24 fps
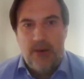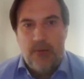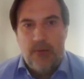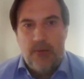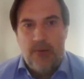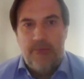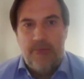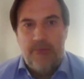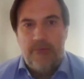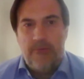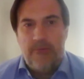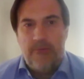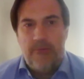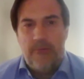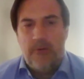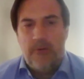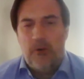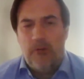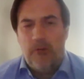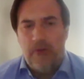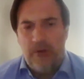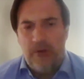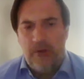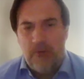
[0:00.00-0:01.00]

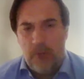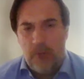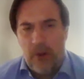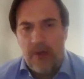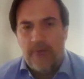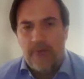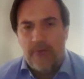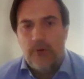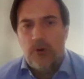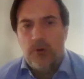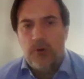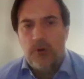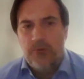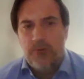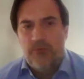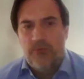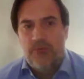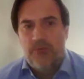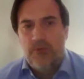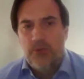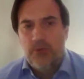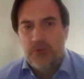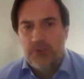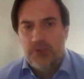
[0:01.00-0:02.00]
we have gone
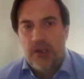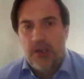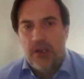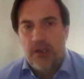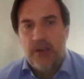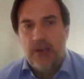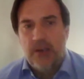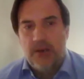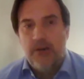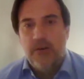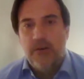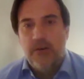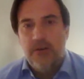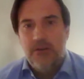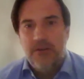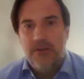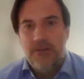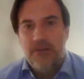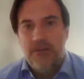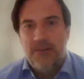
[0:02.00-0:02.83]
full circle.